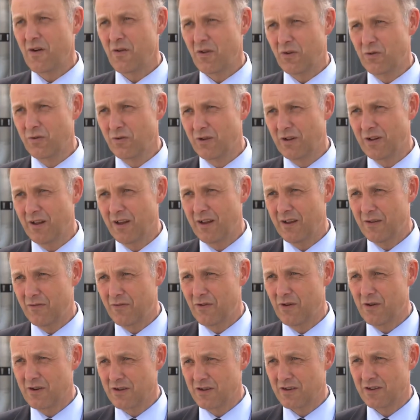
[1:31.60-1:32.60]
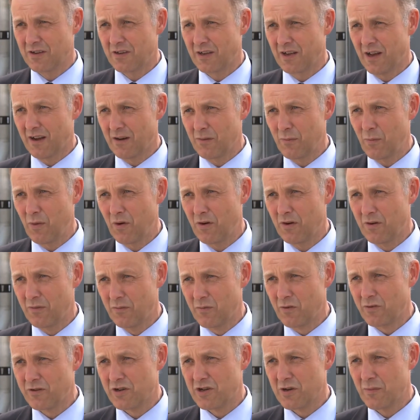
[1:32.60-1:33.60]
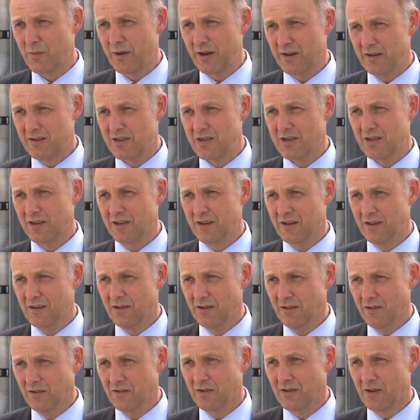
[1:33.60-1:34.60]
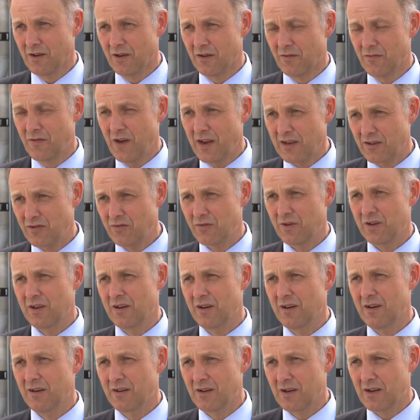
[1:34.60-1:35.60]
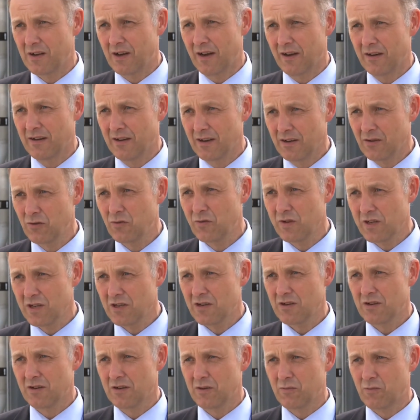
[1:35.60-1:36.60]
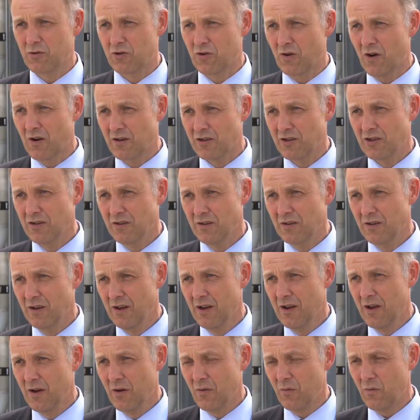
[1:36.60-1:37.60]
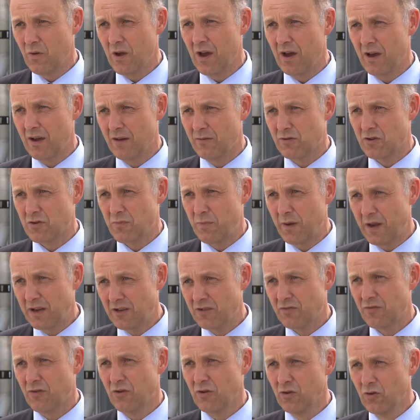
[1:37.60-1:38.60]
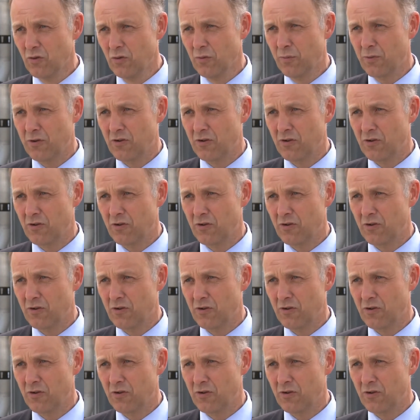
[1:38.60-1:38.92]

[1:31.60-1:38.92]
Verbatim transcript: a very good day for us in Kalundborg municipality. The factory here can increase uh, production. We have space for new